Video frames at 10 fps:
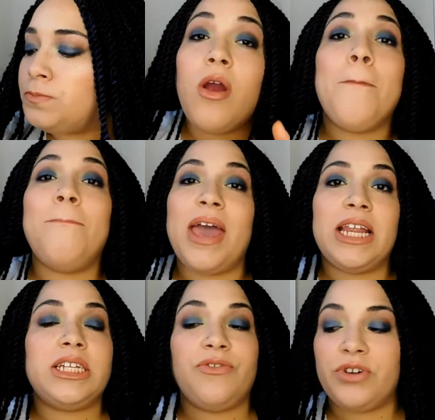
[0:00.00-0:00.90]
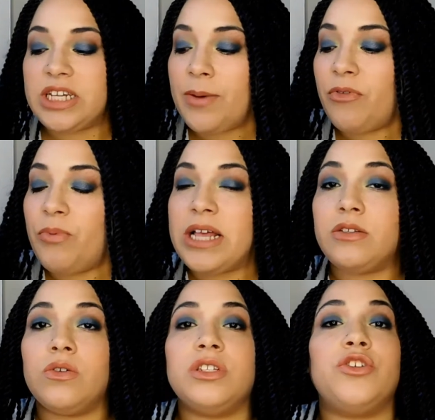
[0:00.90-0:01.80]
There are many different type of
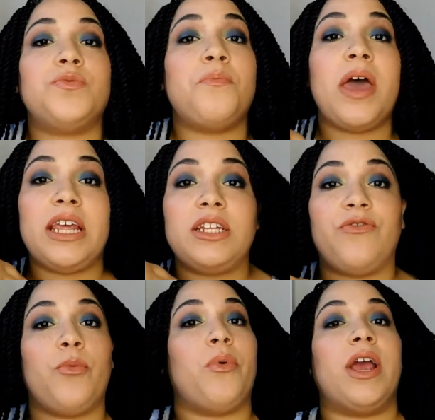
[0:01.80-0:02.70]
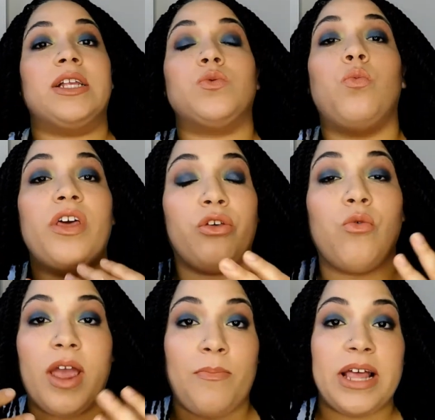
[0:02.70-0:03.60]
pencils. There's many different brands with
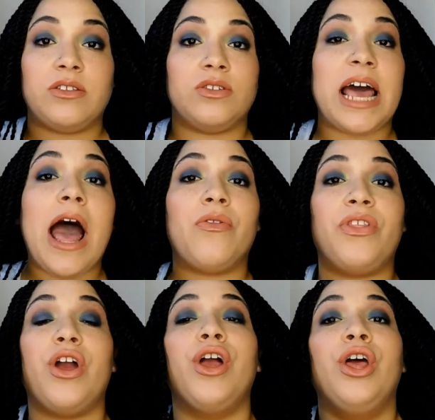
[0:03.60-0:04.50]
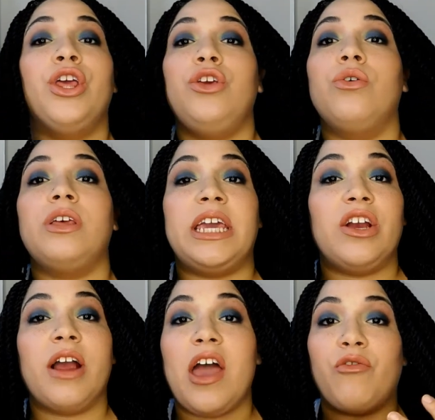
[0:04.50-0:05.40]
great pencils out there. You'll
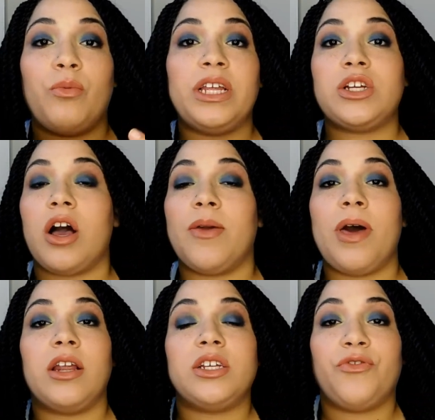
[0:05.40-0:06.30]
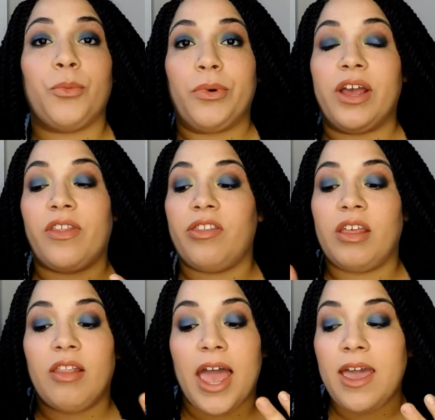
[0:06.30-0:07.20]
hear everybody talking about a different brand that
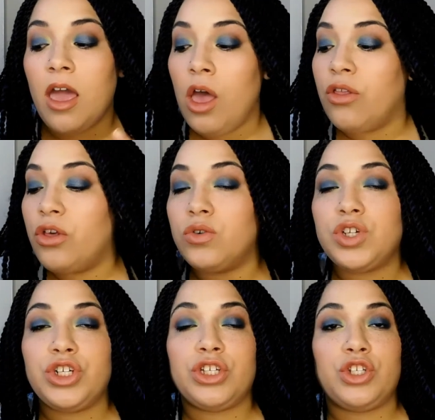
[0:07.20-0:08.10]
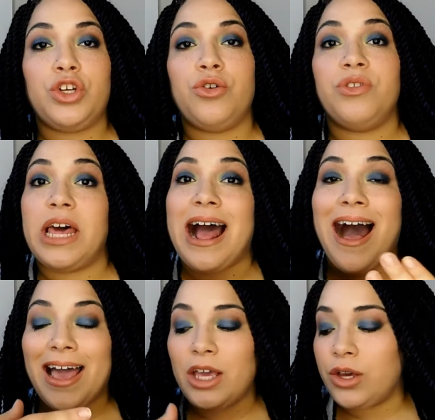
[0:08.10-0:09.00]
they like. Those are just two that
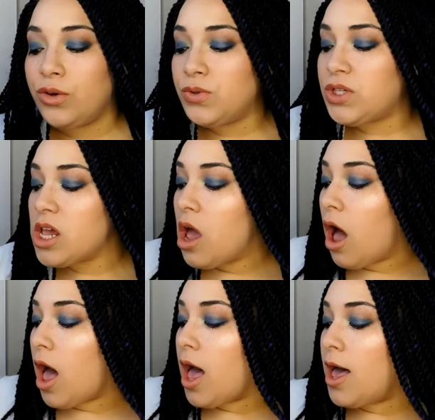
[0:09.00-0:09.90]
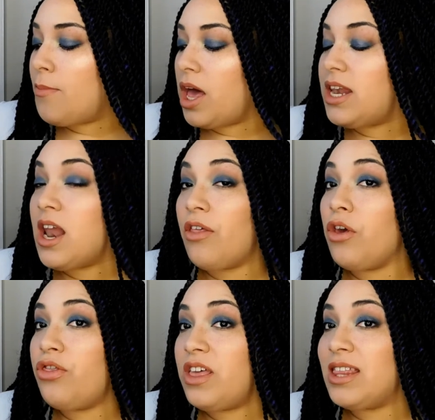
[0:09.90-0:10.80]
I use.
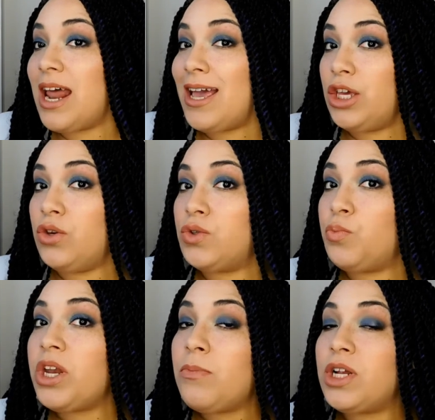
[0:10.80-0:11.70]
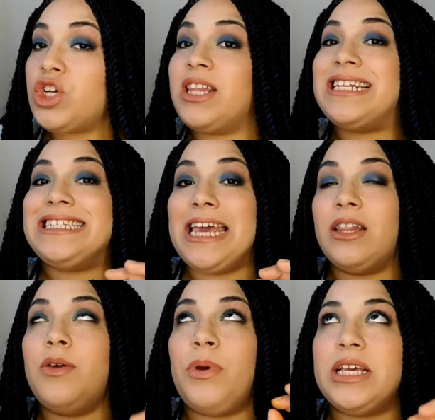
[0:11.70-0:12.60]
Another thing that I use pretty much on the
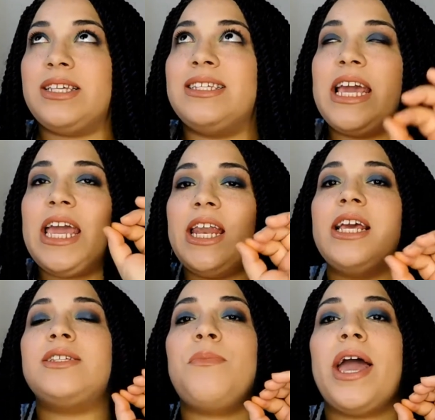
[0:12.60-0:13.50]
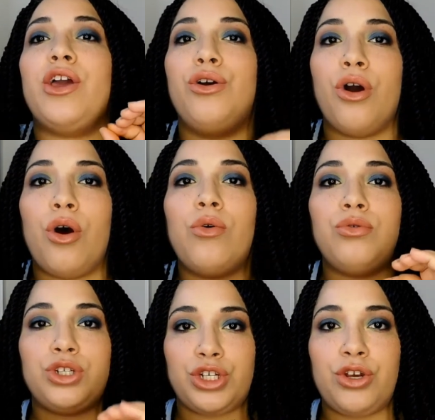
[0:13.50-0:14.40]
daily basis, it is my
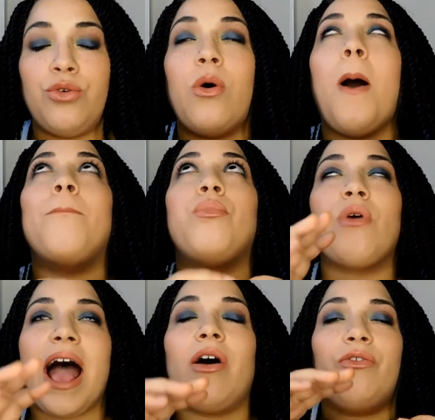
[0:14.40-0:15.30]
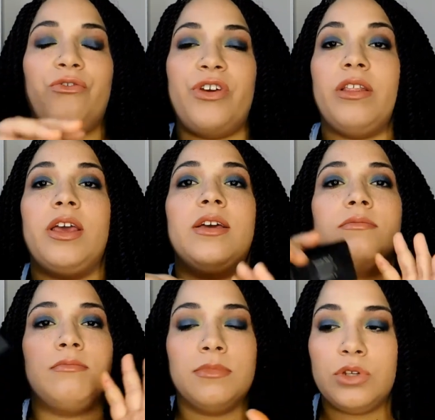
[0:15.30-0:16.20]
go-to brow
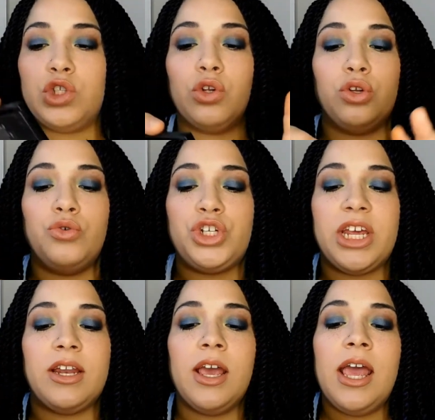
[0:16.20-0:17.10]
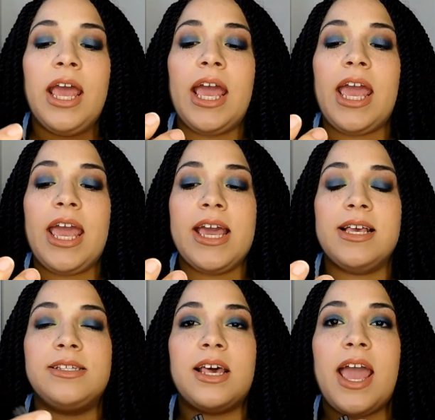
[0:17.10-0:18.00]
filling solution,
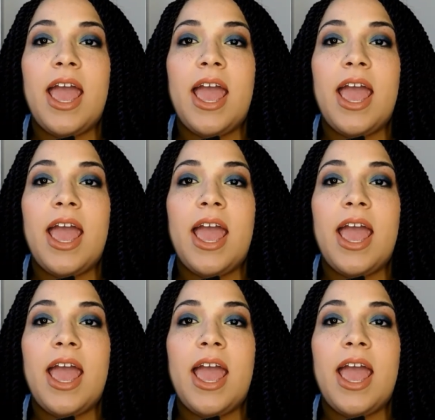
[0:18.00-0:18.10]
is